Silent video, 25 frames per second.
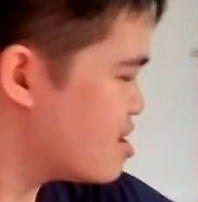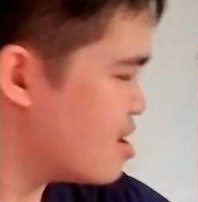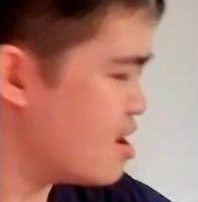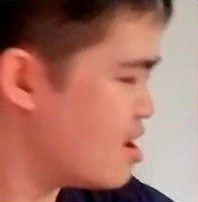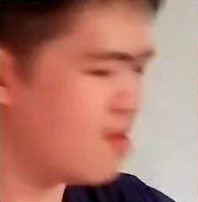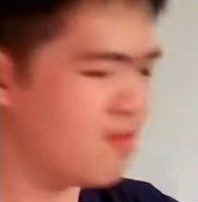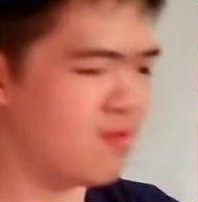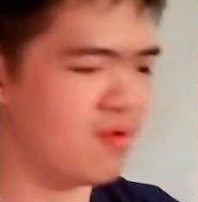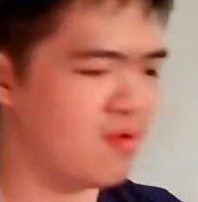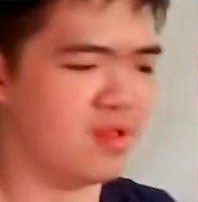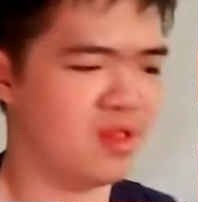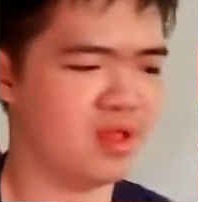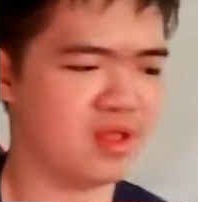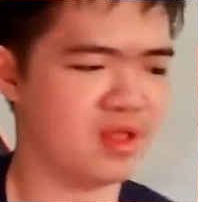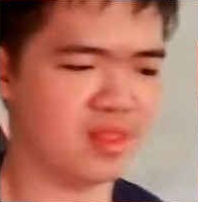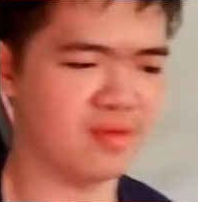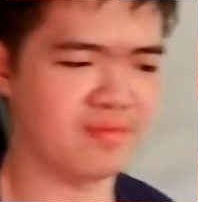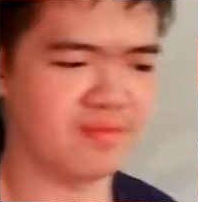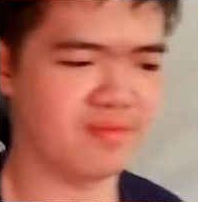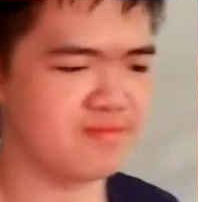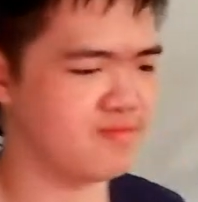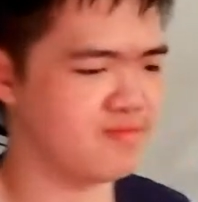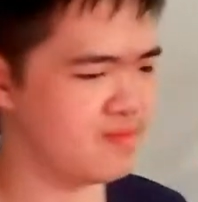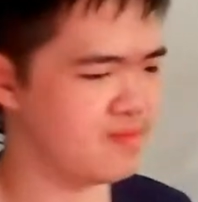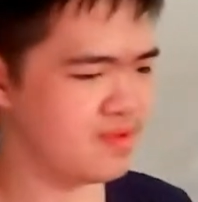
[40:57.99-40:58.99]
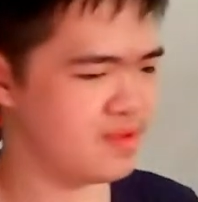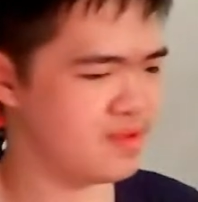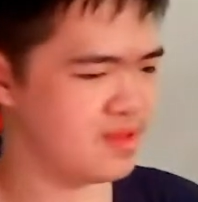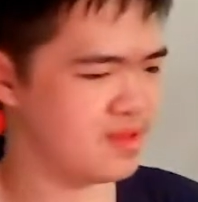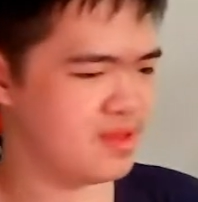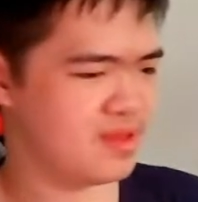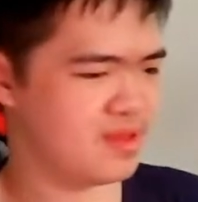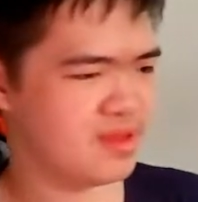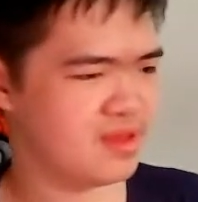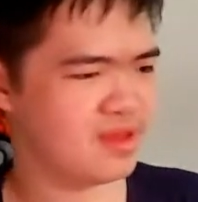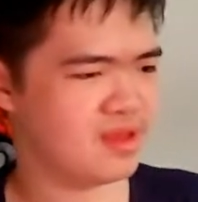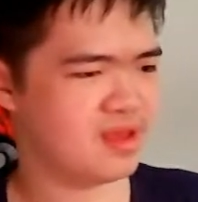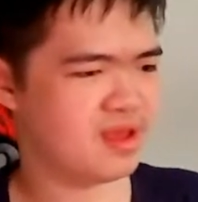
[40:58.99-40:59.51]
I really like them.
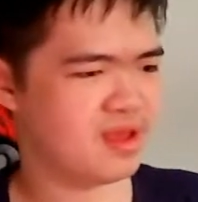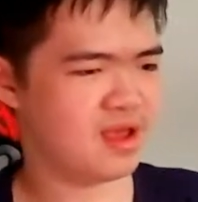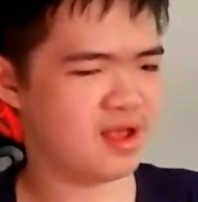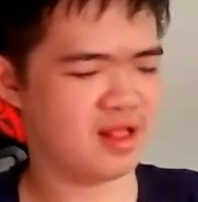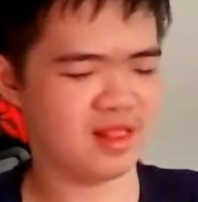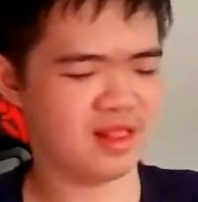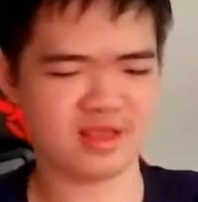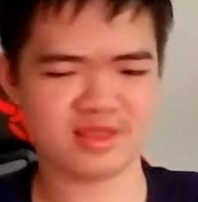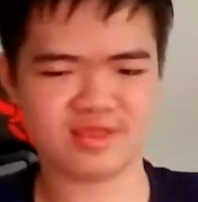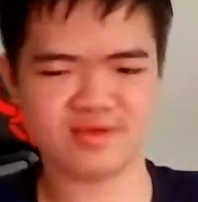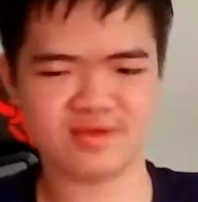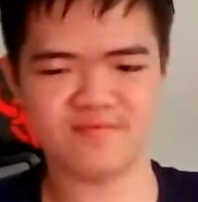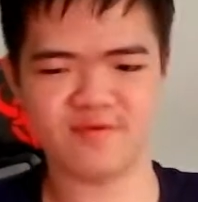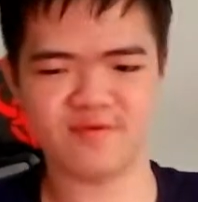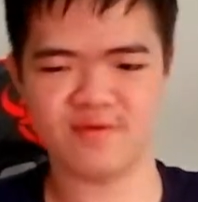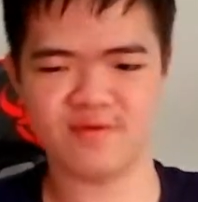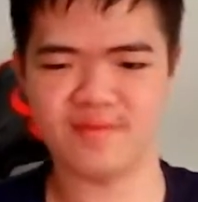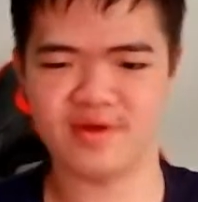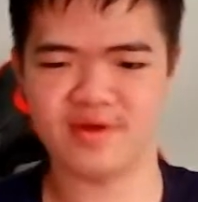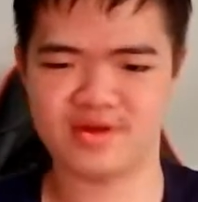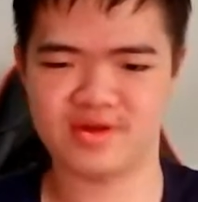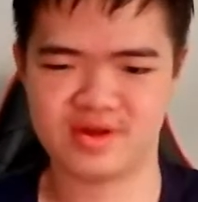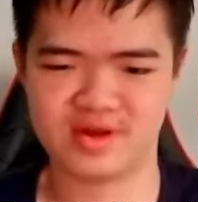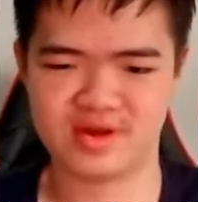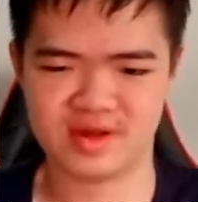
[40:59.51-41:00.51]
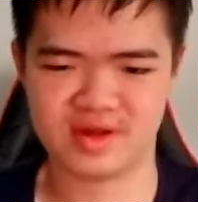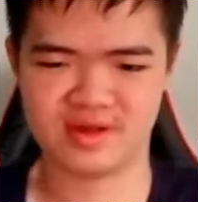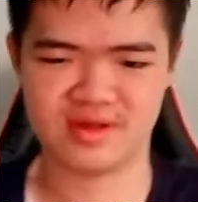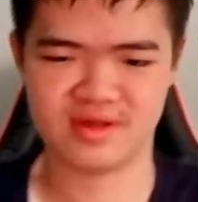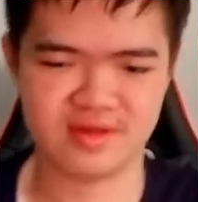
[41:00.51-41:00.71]
I like them very much.